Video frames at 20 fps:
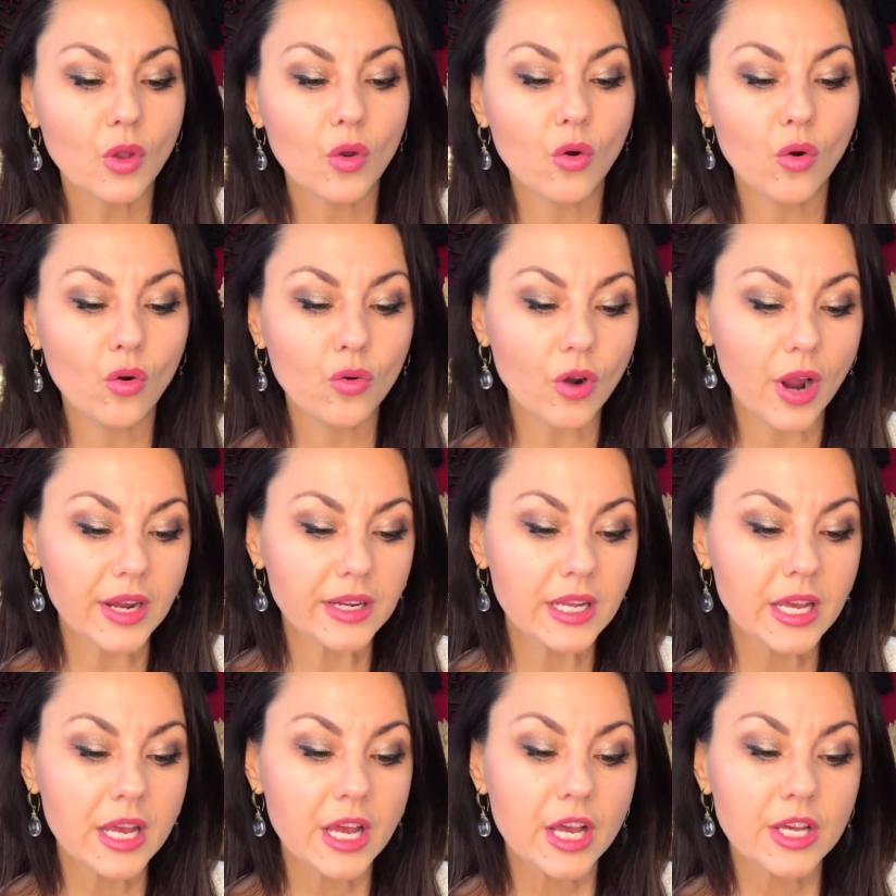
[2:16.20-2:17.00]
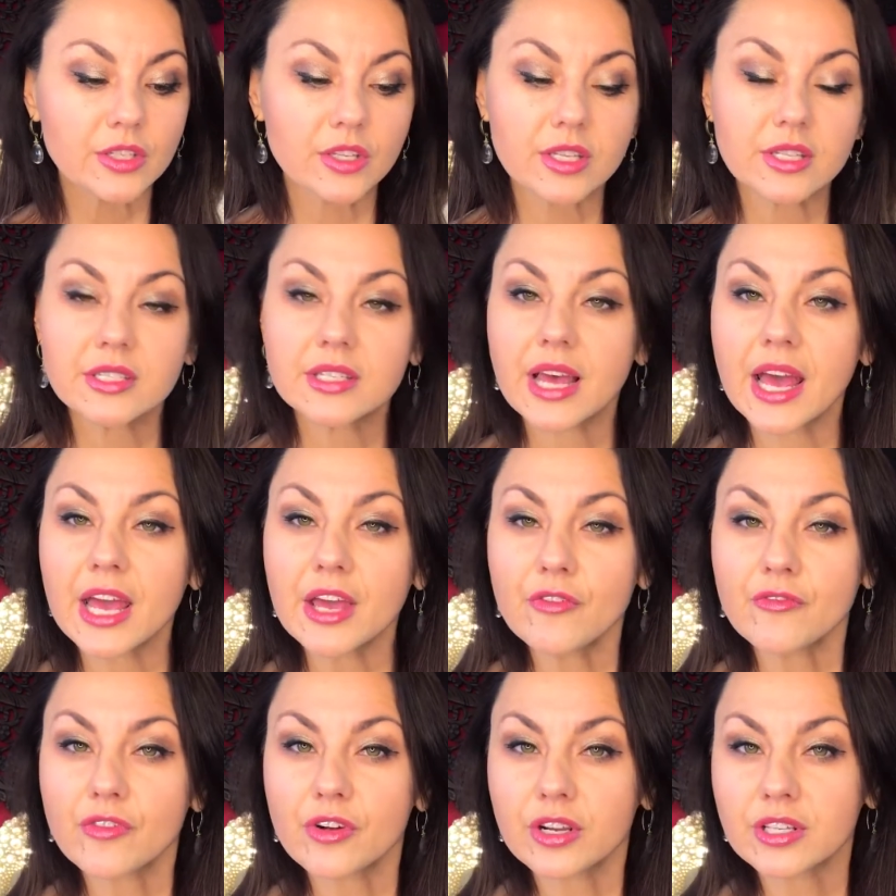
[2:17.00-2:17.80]
All right, so
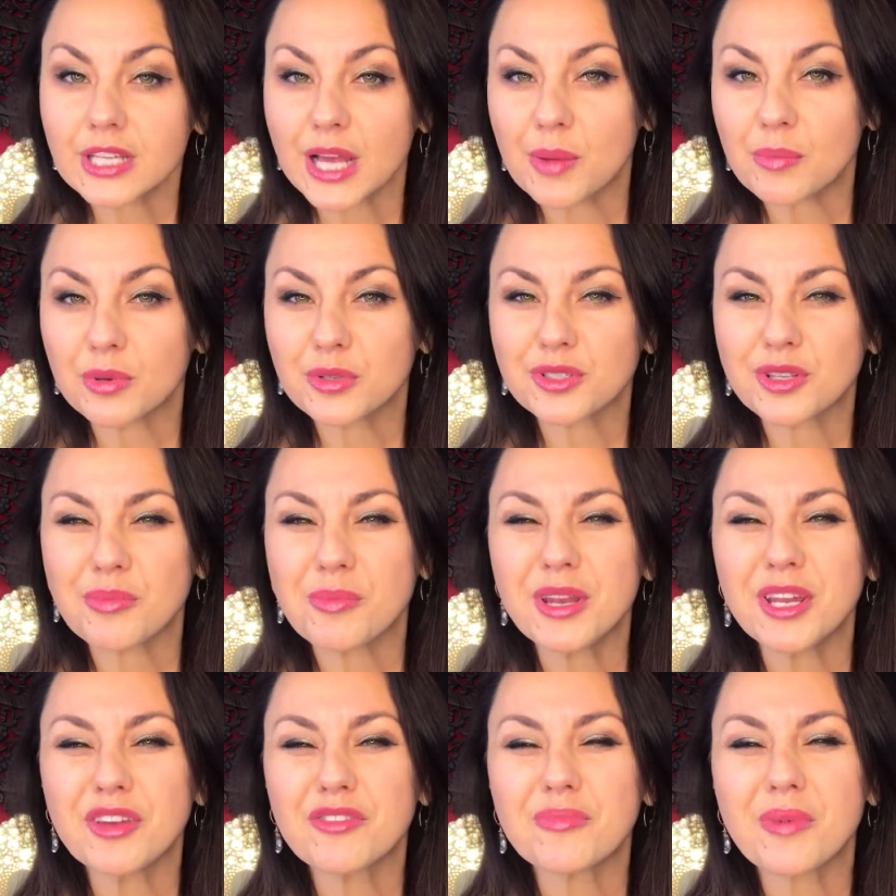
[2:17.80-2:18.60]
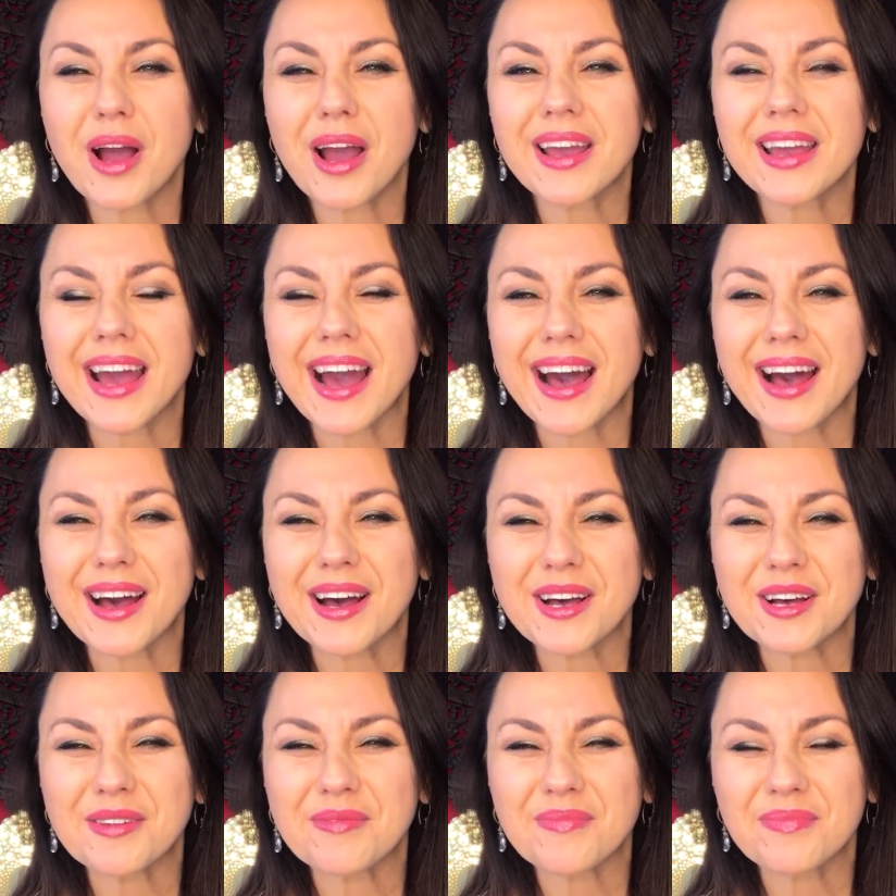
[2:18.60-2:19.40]
say for example, so many of my
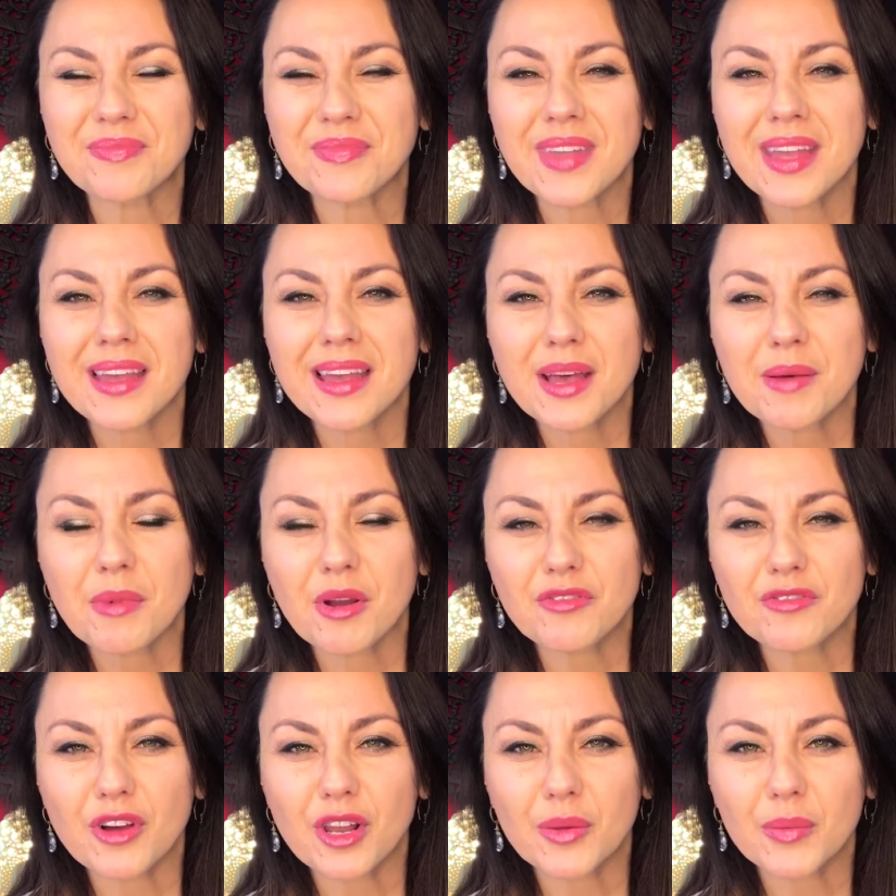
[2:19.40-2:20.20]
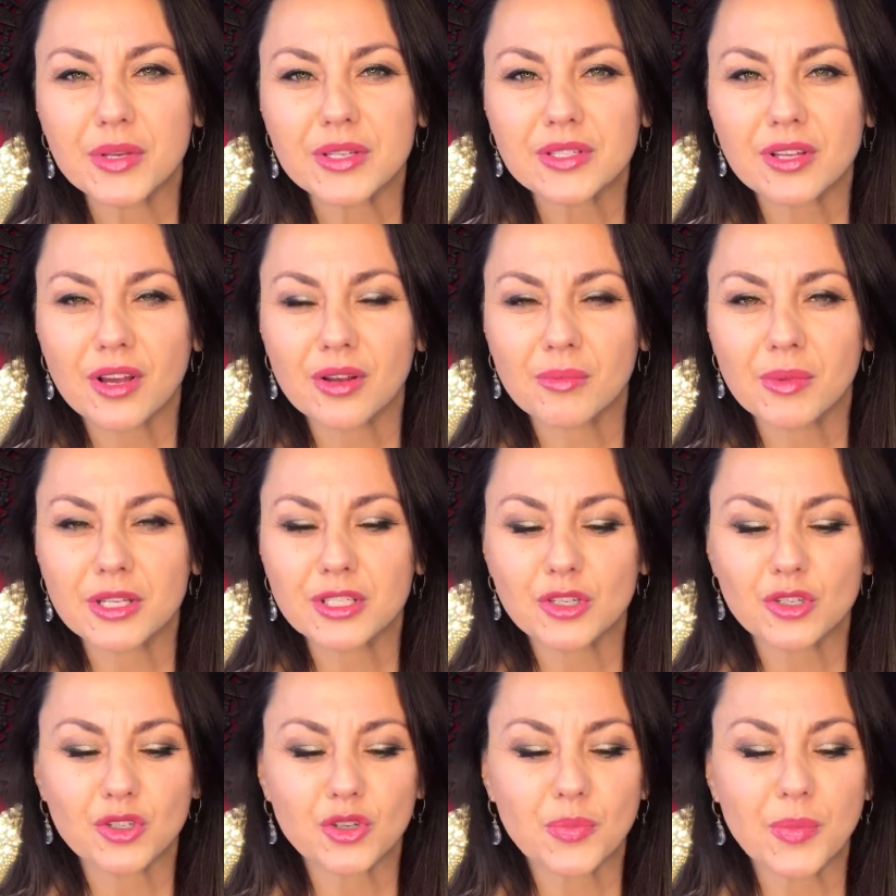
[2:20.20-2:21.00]
my followers on my
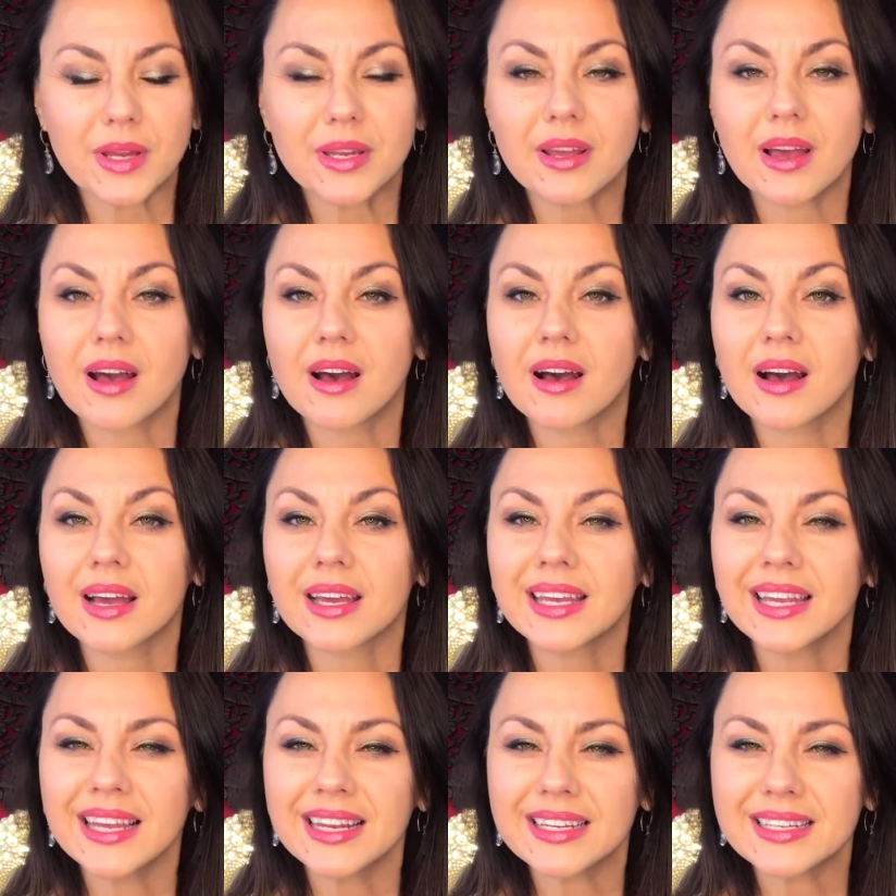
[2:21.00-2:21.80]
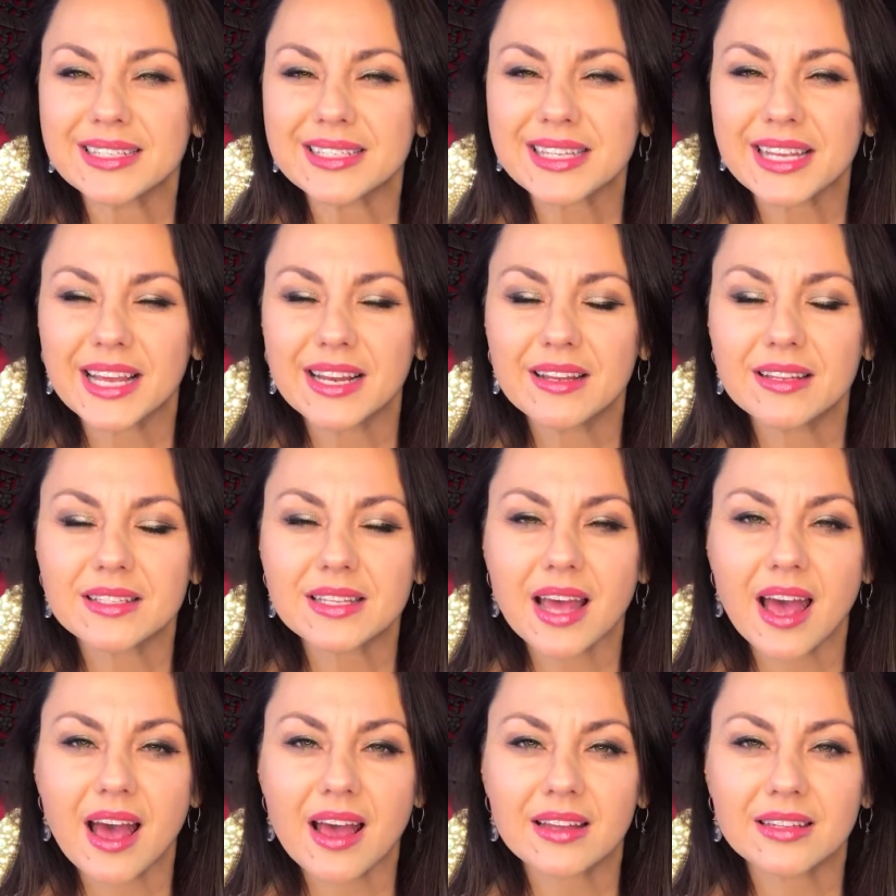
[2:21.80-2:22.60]
social media are healers
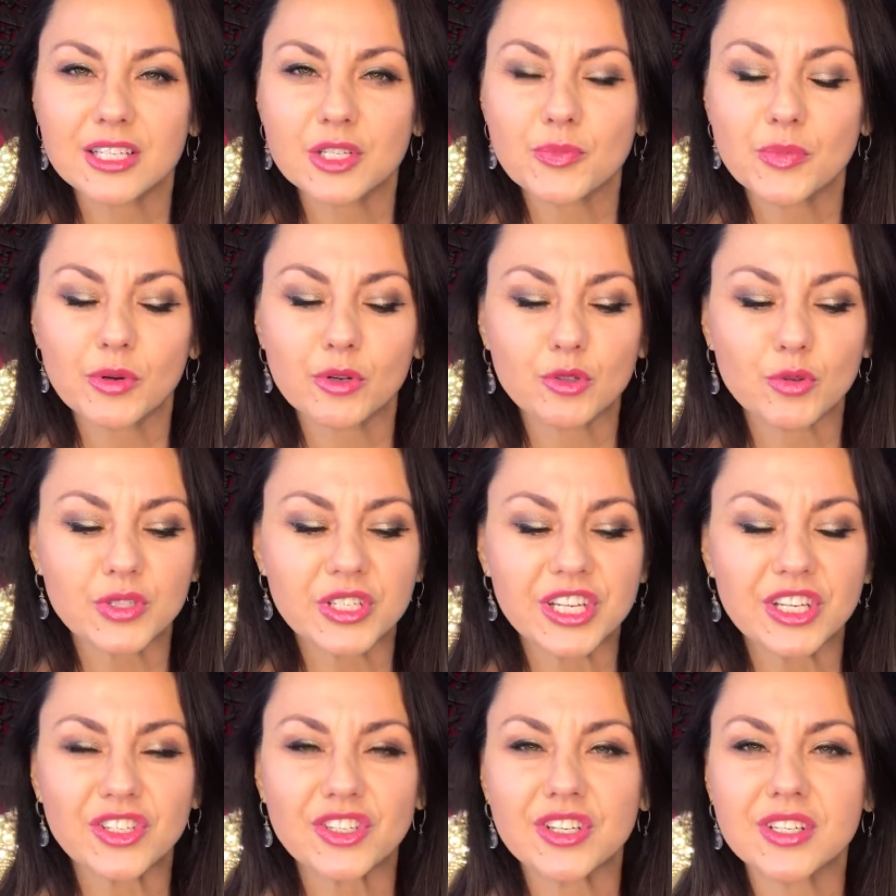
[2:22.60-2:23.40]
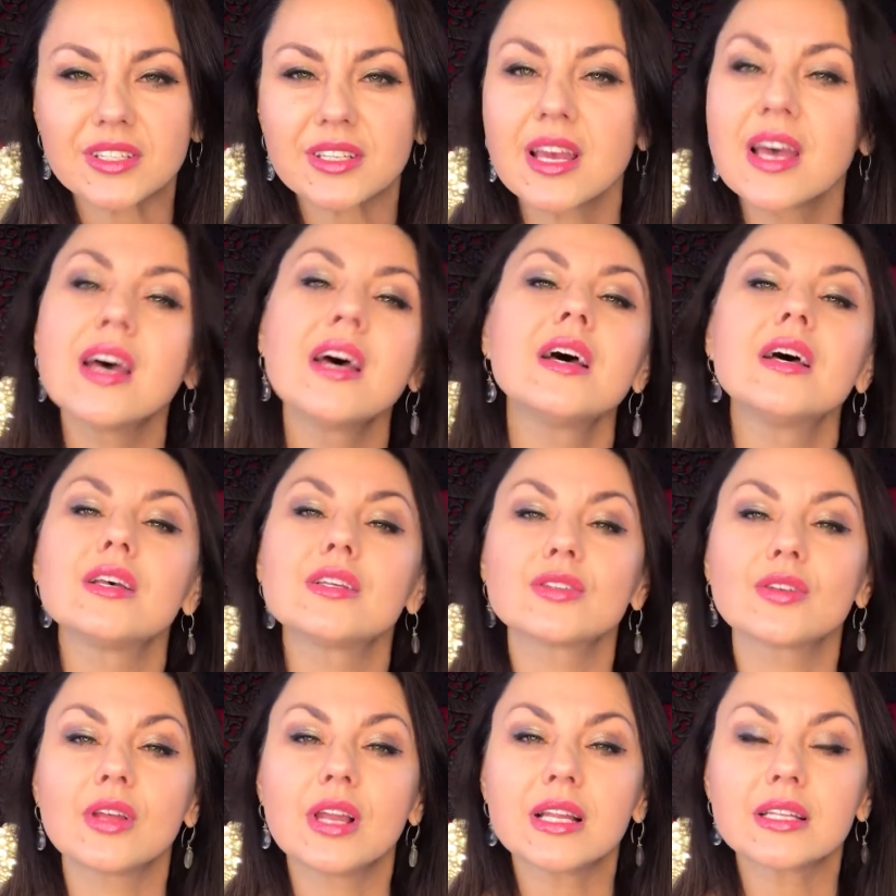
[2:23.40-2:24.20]
and spiritual teachers.
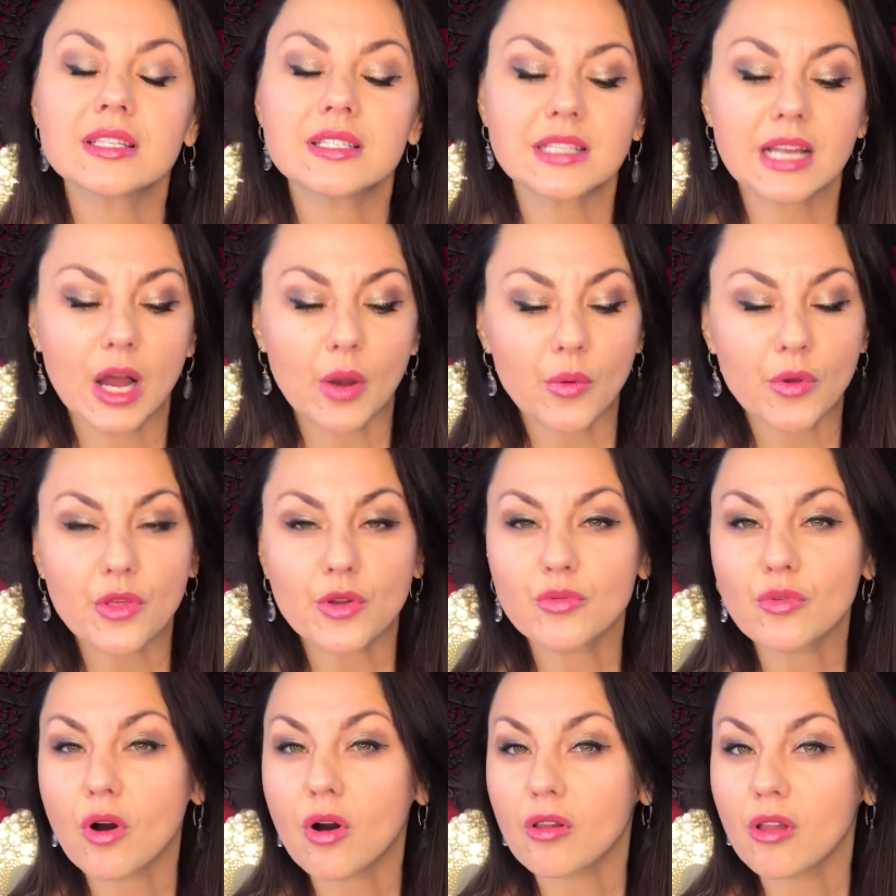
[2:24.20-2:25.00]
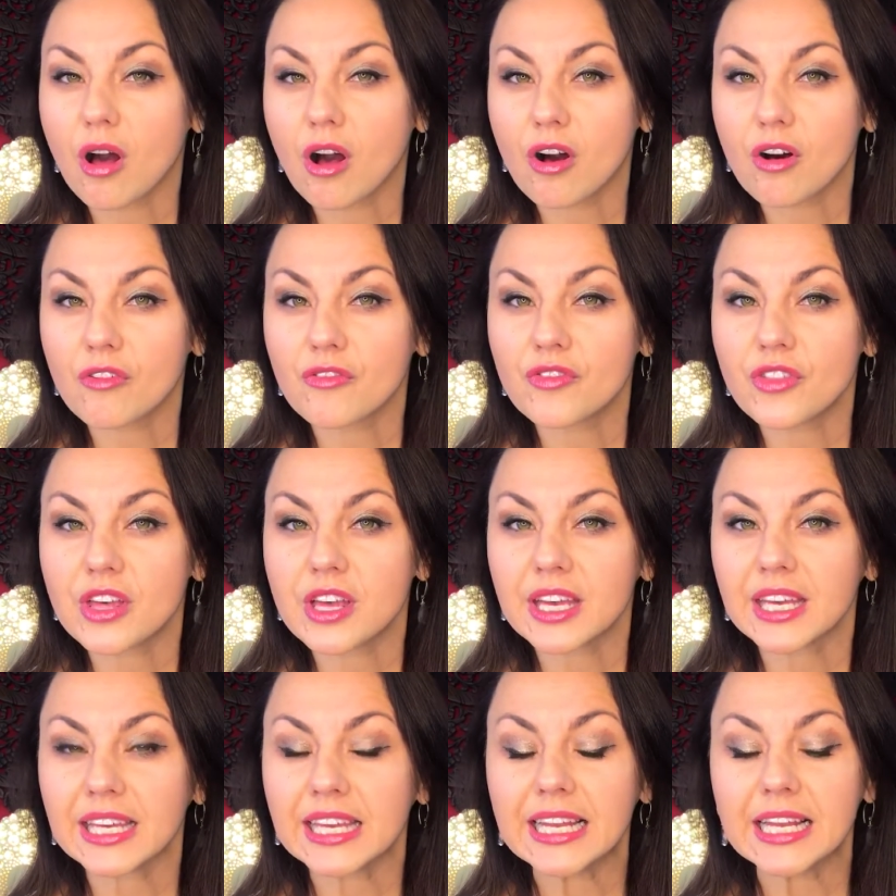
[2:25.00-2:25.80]
So let's start with the role of
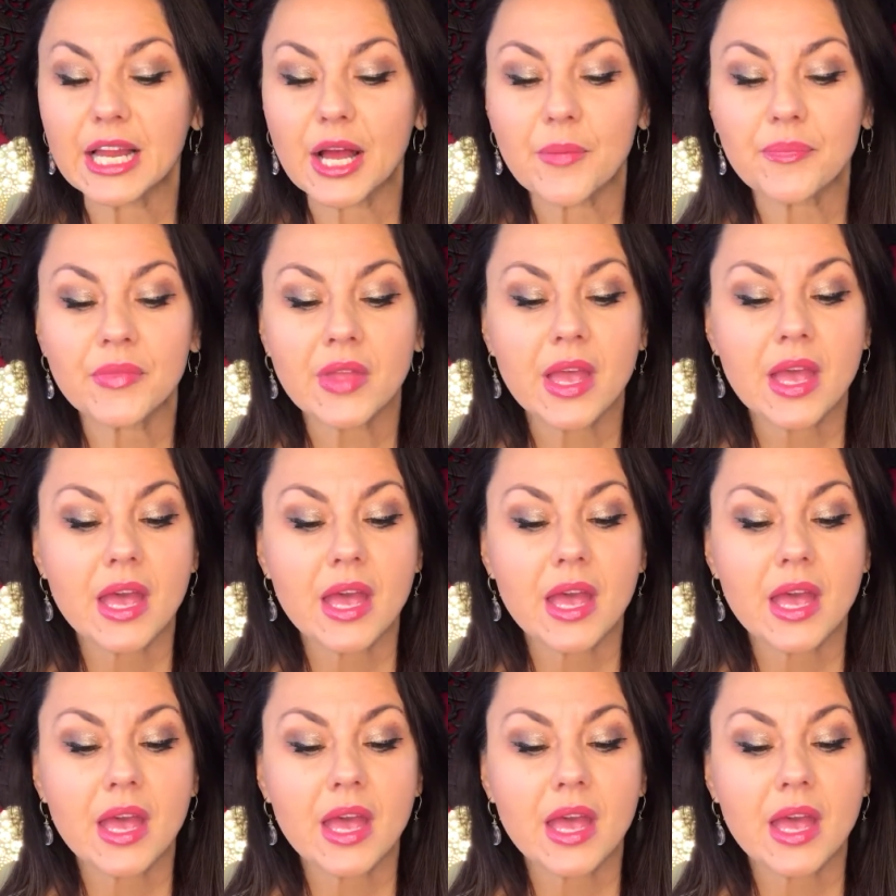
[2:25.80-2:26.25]
the healer.